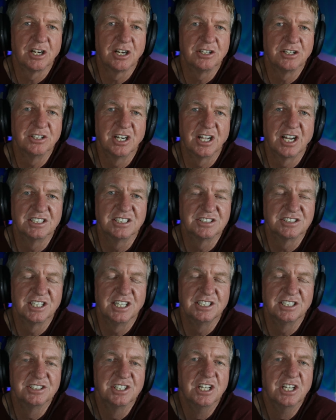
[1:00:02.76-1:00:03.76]
United
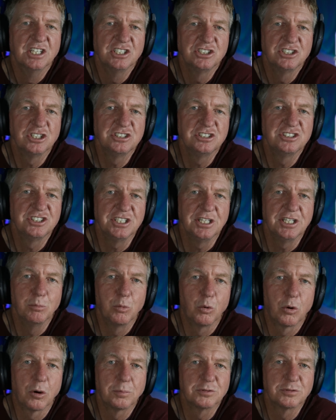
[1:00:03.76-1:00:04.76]
States should see
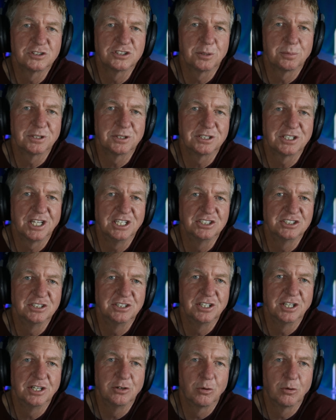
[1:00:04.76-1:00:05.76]
more precipitation
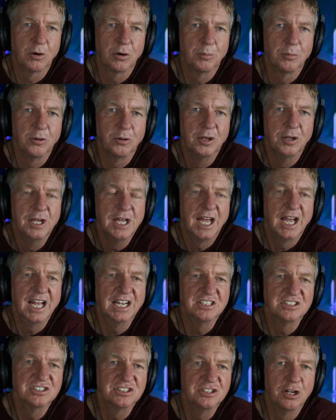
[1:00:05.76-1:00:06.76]
than normal
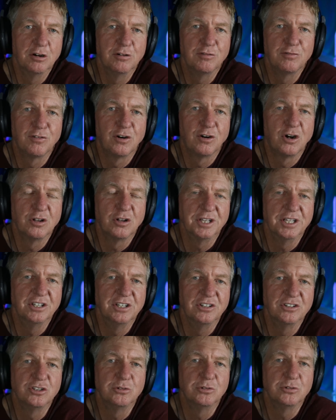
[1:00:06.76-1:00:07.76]
and snowfall
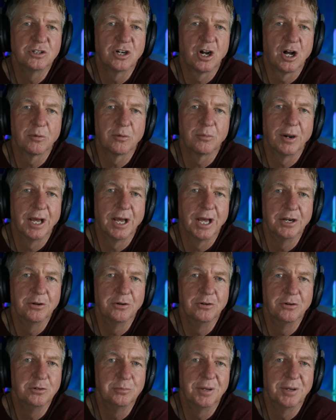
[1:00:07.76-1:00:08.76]
into Colorado,
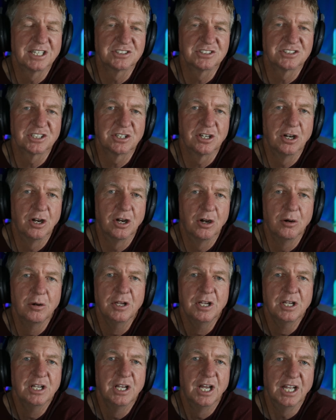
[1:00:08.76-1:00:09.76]
New Mexico,
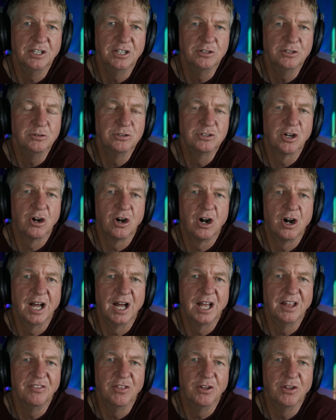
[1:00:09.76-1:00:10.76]
and Utah
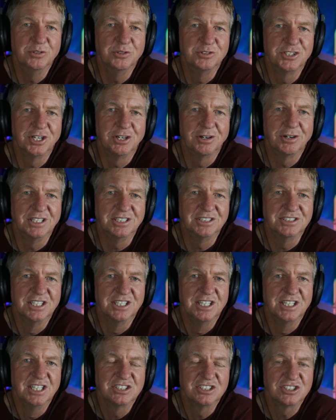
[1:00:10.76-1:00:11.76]
and those areas.
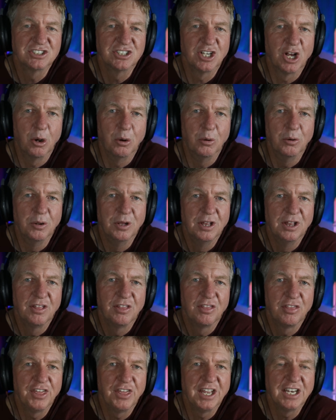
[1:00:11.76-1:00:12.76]
So,
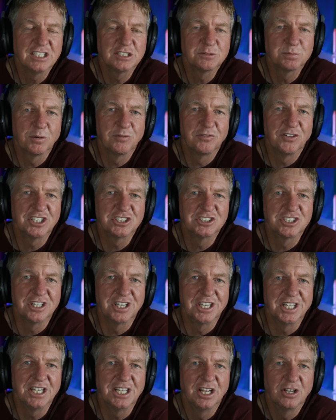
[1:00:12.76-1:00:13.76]
things
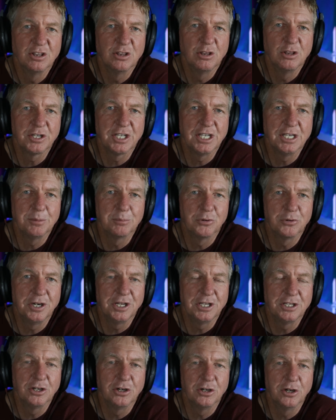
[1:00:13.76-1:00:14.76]
provisionally looking pretty
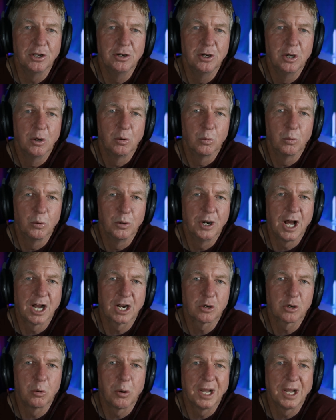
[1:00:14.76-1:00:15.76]
good. We're not
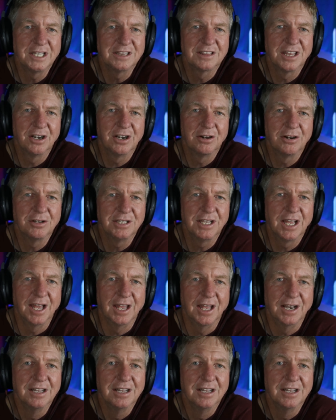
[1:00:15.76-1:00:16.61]
quite there yet.